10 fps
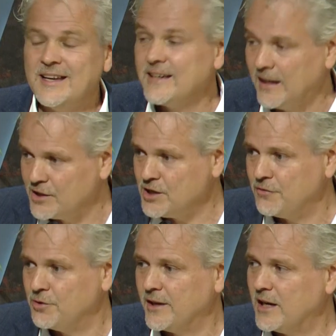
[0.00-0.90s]
can
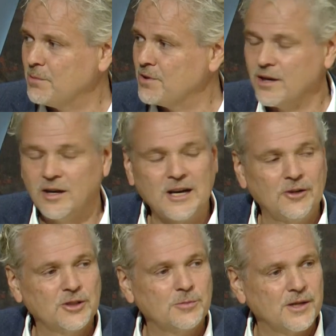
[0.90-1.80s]
achieve together with our
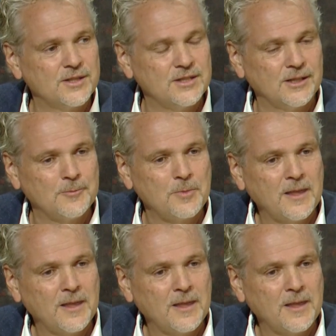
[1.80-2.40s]
counterparts here